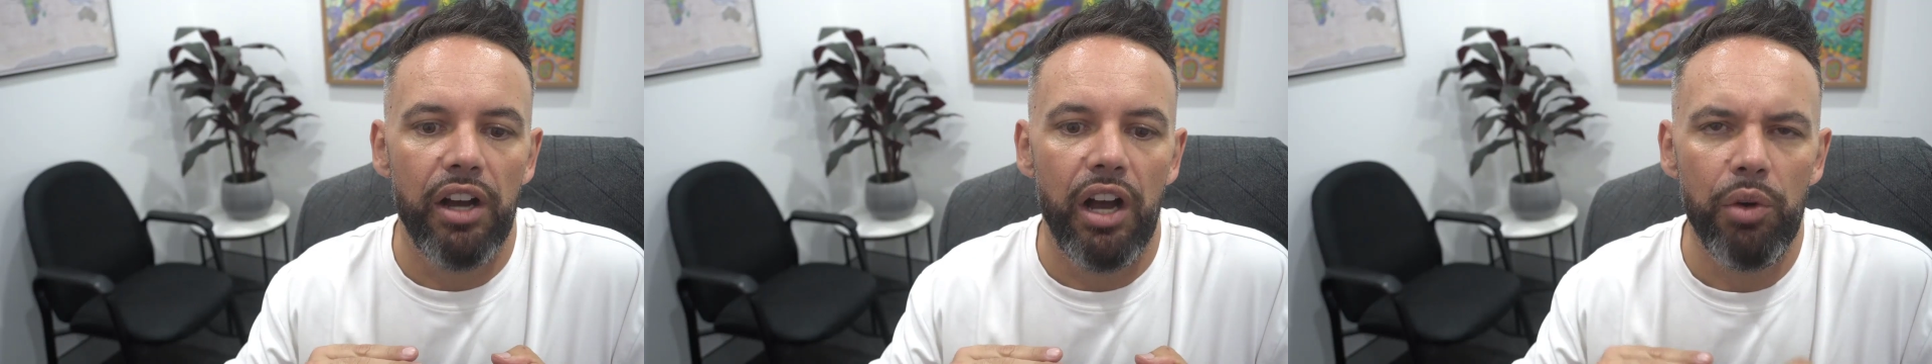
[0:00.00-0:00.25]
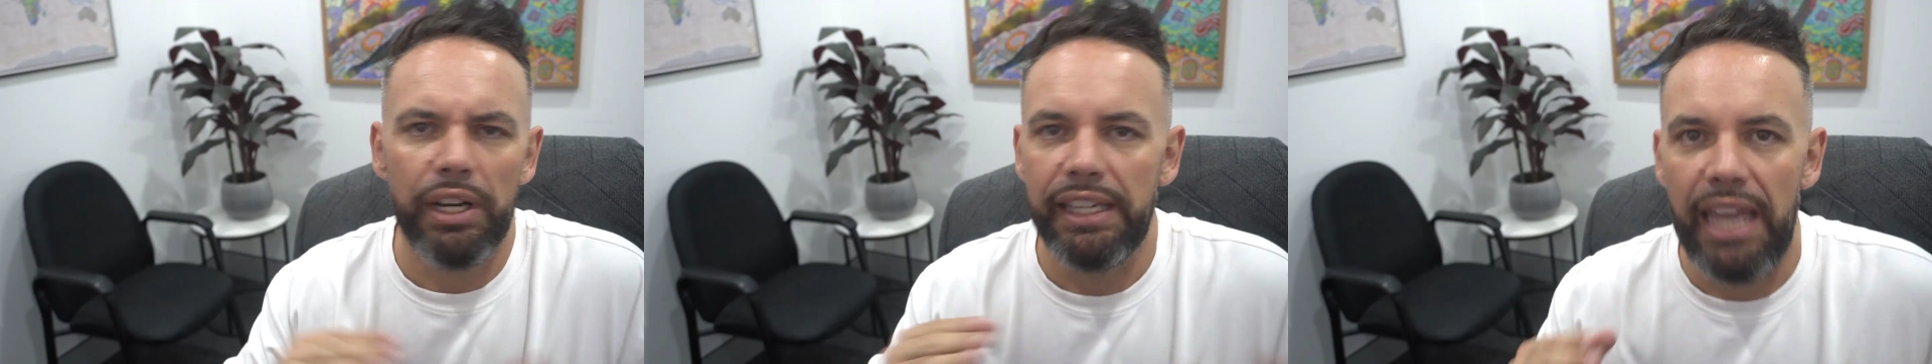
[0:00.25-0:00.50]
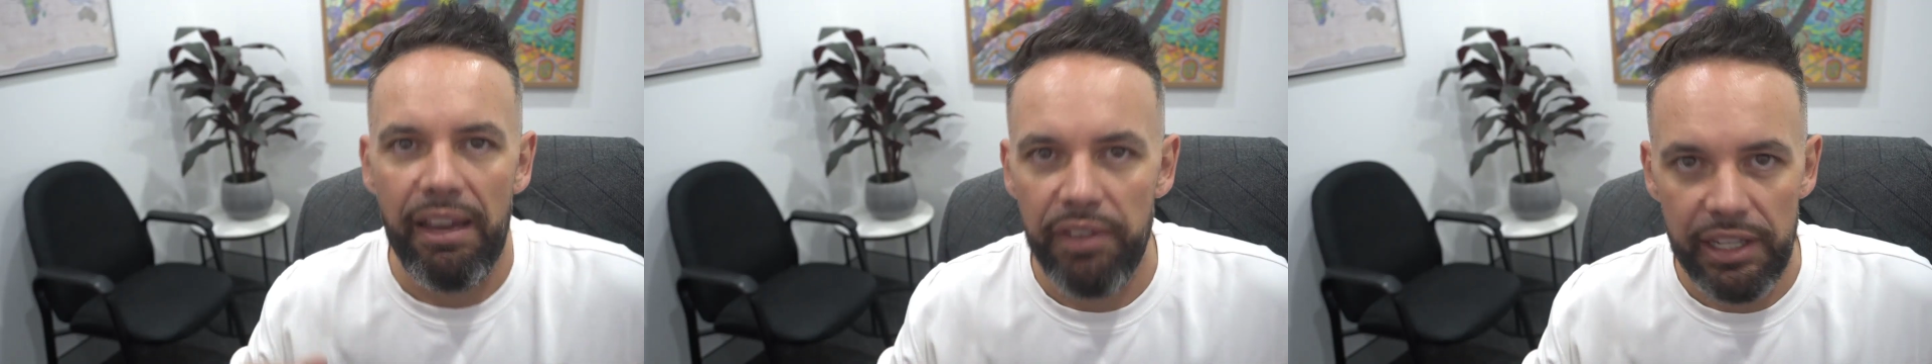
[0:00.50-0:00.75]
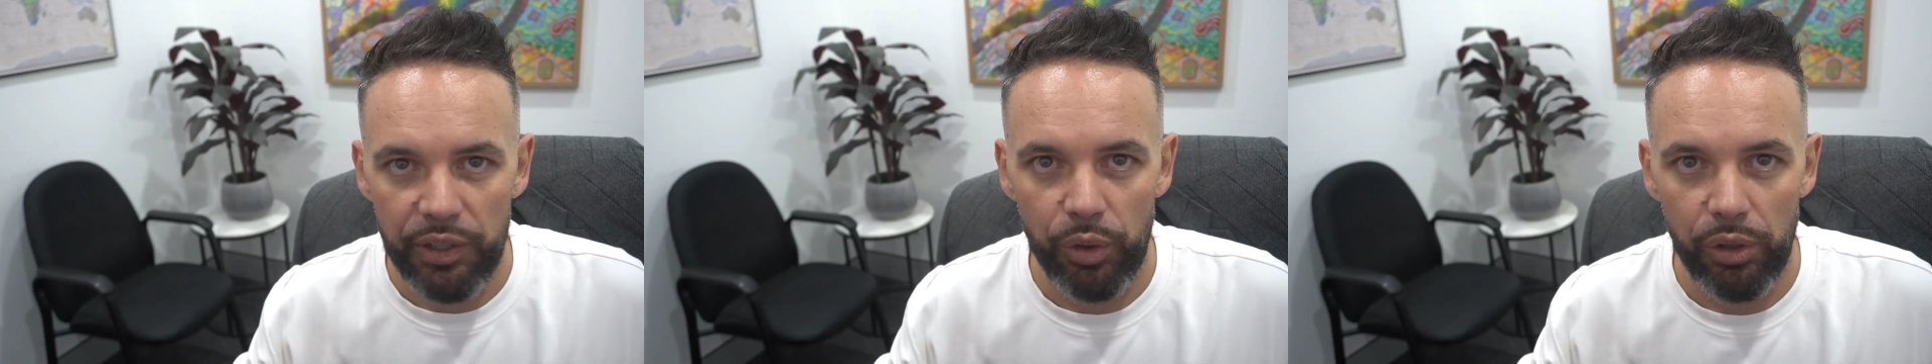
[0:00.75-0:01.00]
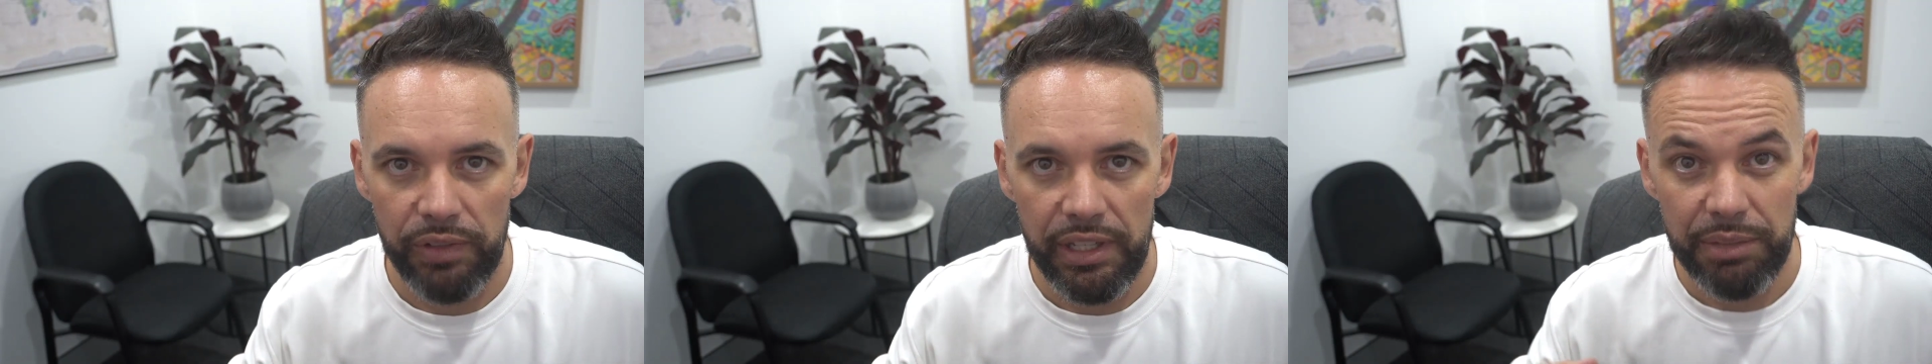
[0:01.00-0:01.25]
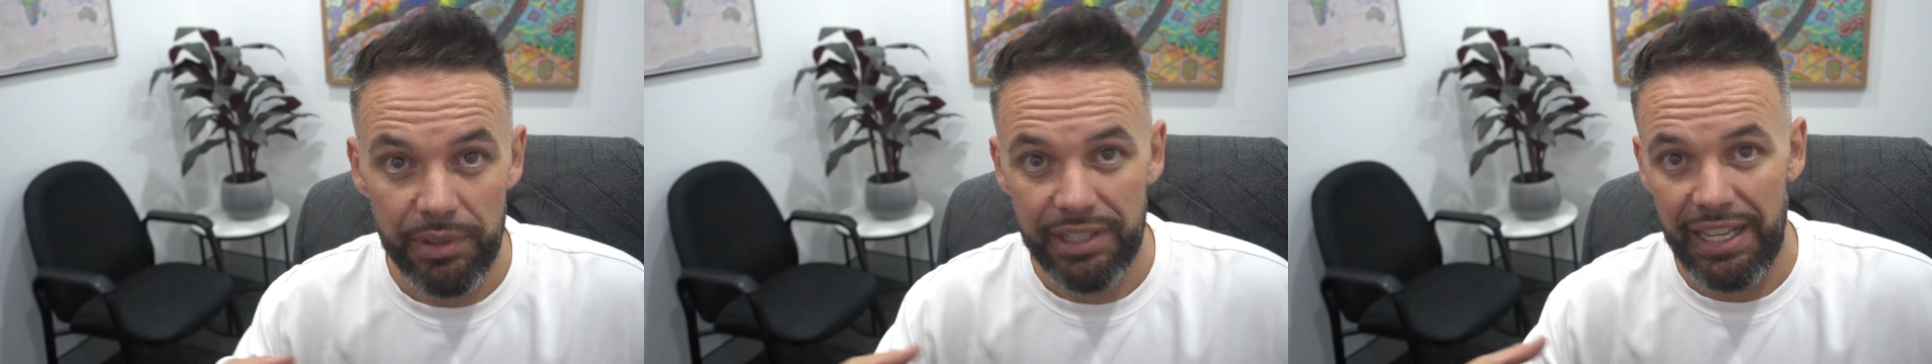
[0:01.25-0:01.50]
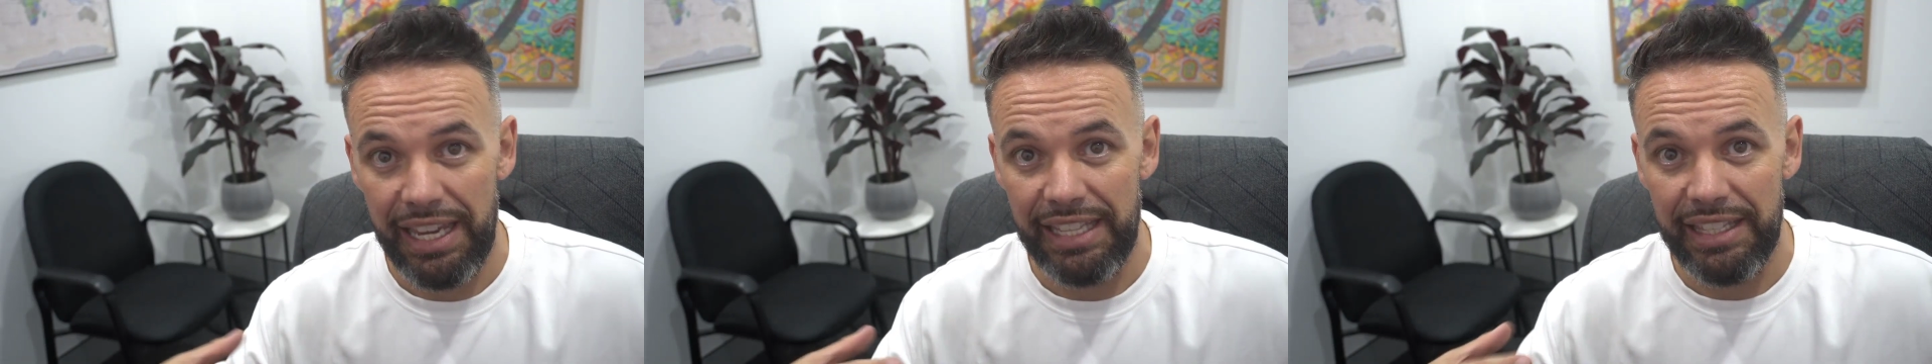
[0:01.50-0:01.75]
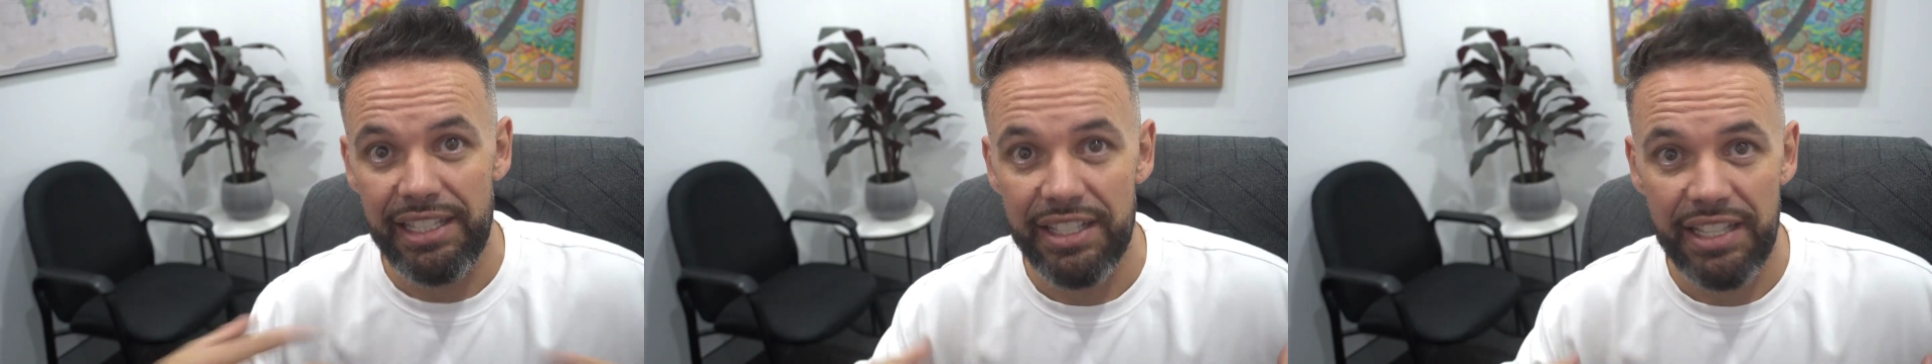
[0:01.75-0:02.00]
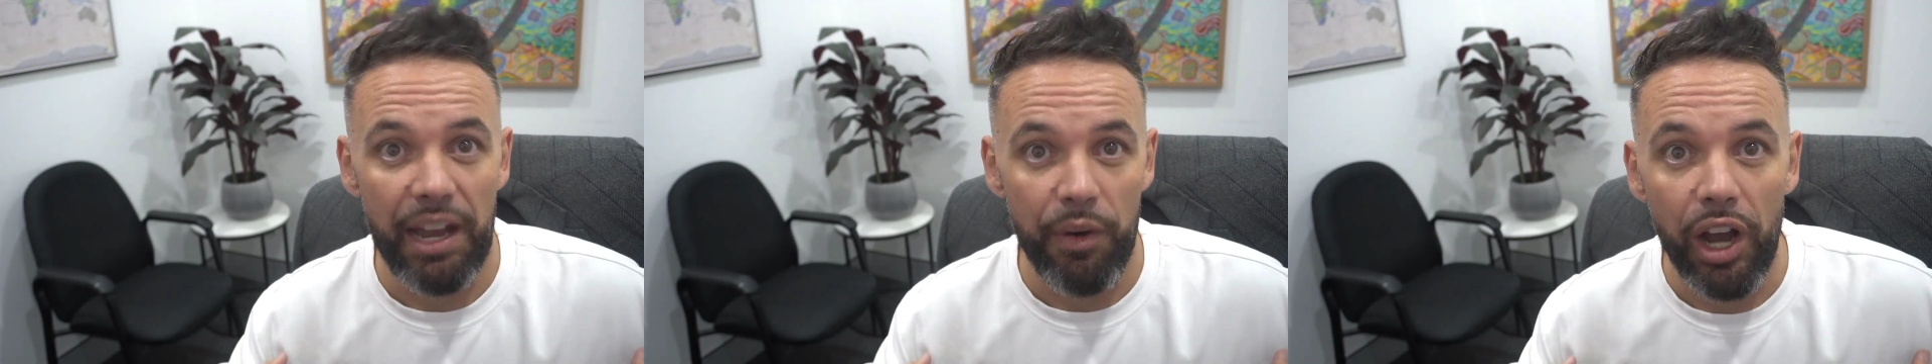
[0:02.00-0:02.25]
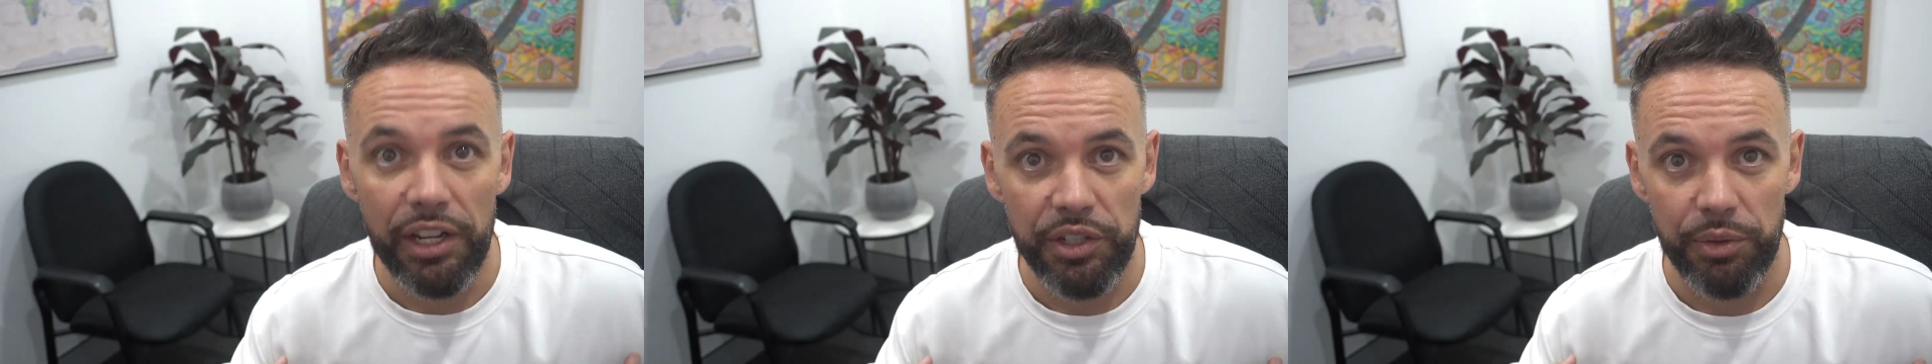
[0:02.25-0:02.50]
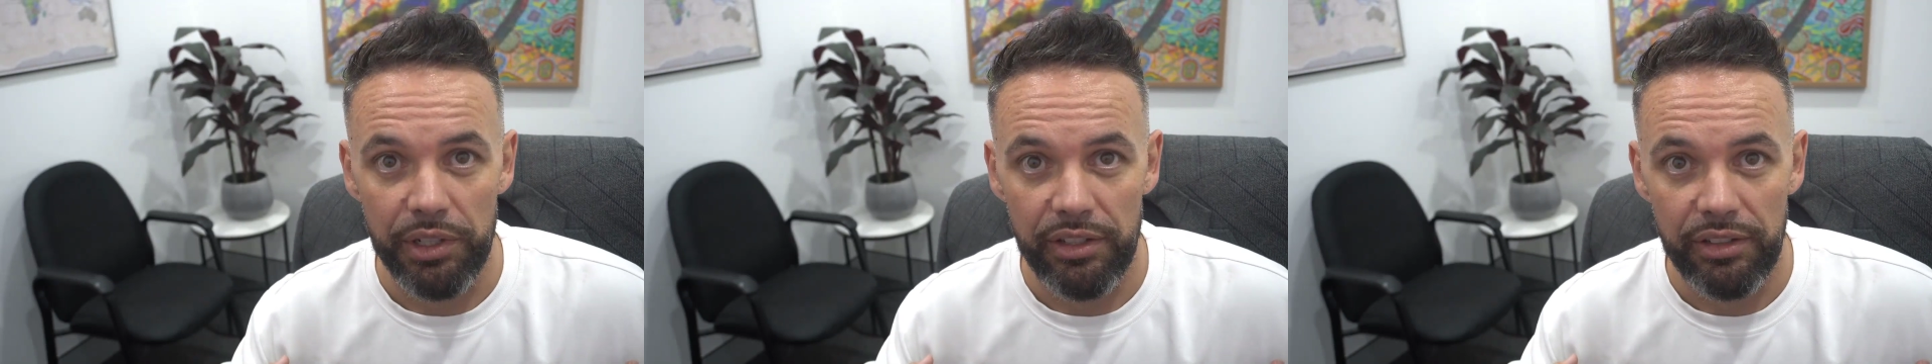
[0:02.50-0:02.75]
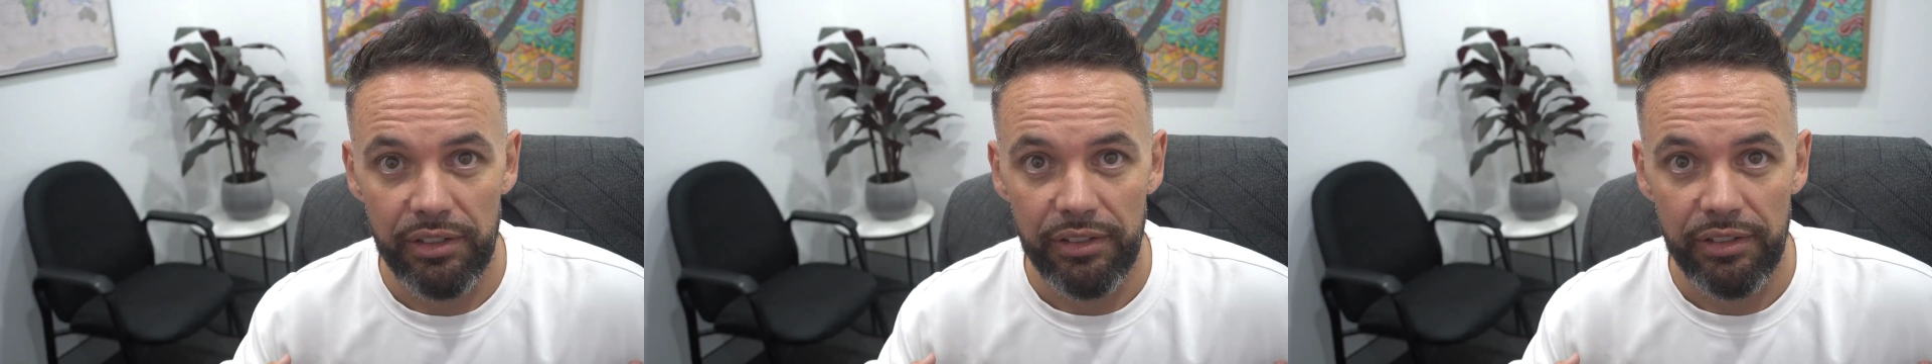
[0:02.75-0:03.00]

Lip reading: I want to caveat all of this with saying this is how I do it.